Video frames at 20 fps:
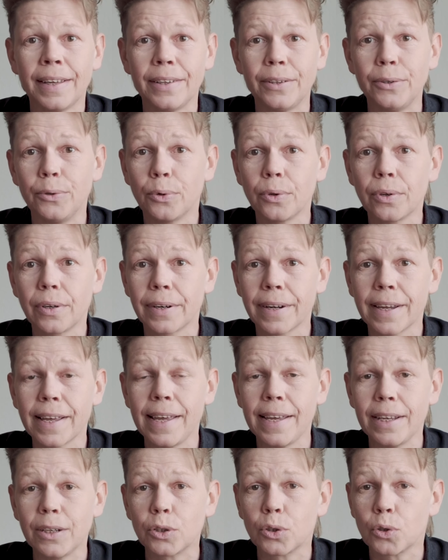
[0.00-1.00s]
You are
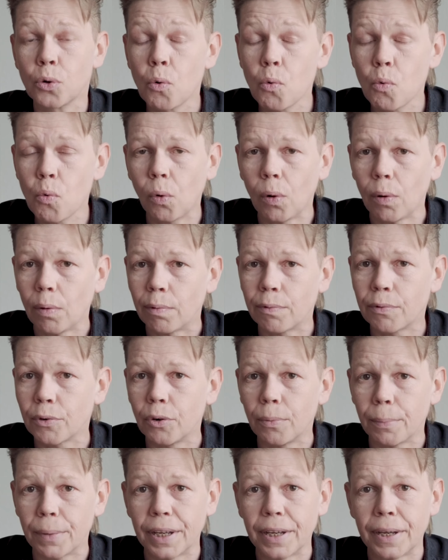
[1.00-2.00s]
a tool
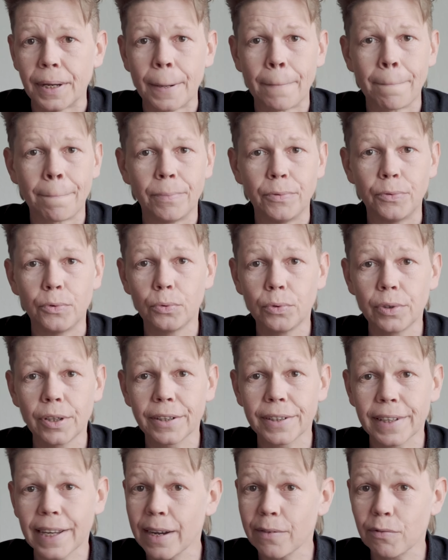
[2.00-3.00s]
for me. Do
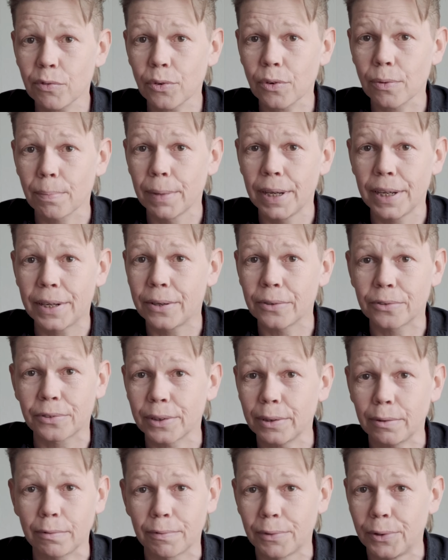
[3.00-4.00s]
not ever make
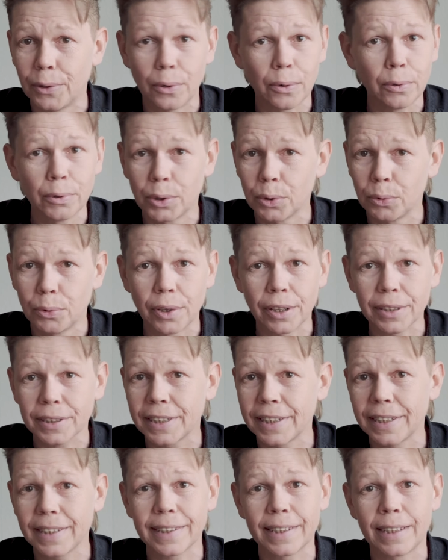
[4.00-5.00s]
yourself known. Do not
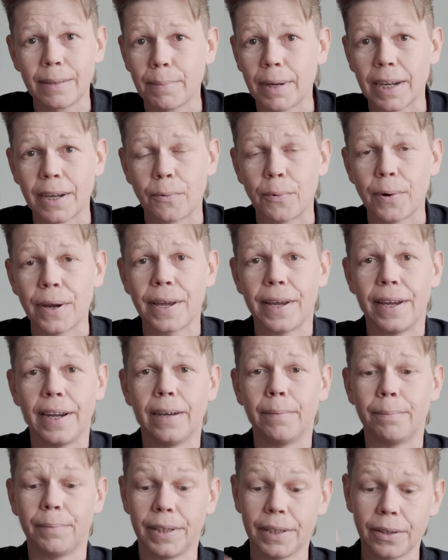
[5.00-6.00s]
get in my way.
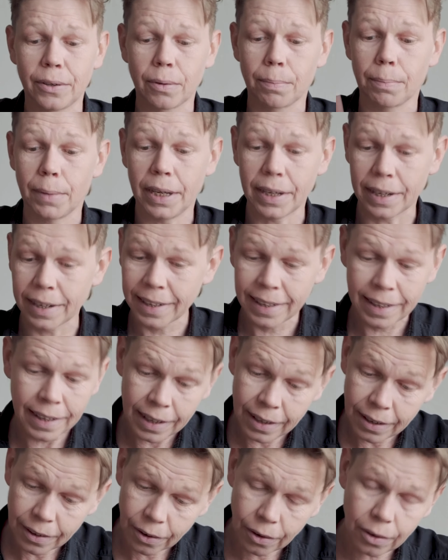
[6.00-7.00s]
I'm there to make
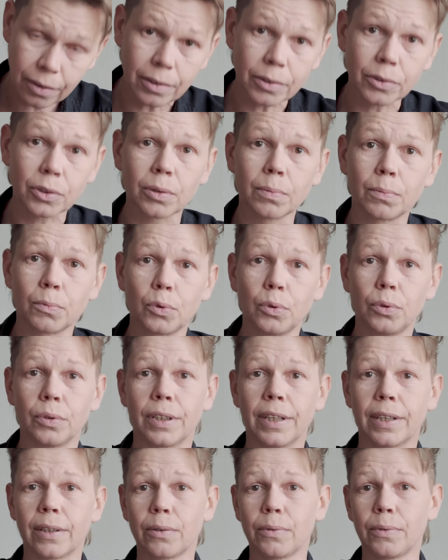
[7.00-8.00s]
awesome
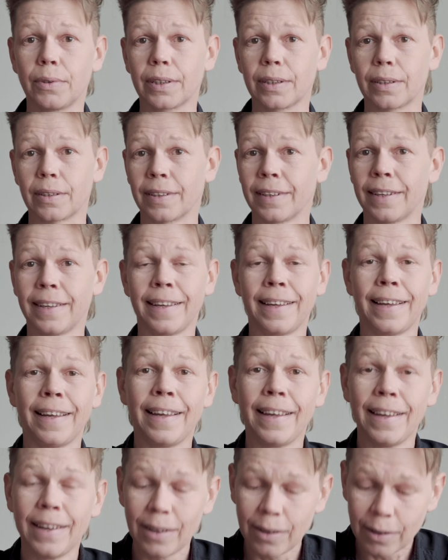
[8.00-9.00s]
work. I don't want to
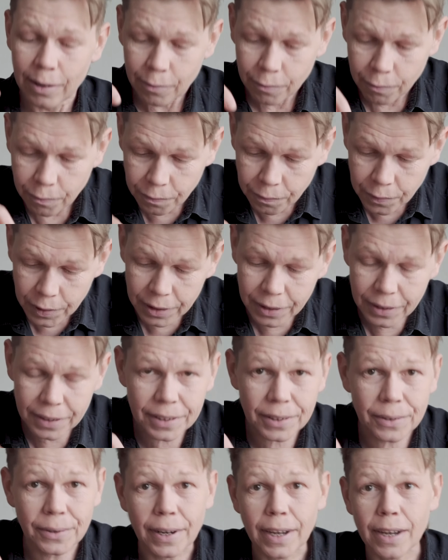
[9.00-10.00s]
feel
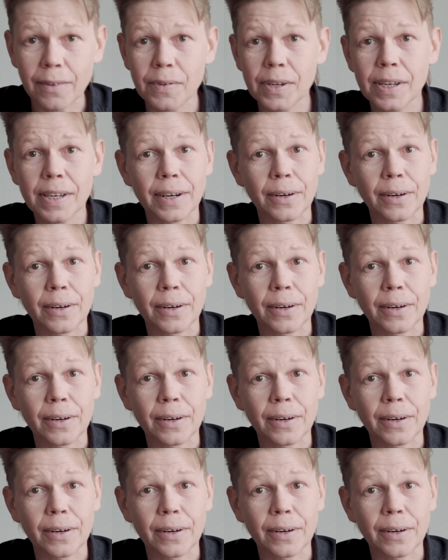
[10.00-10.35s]
that you're heavy.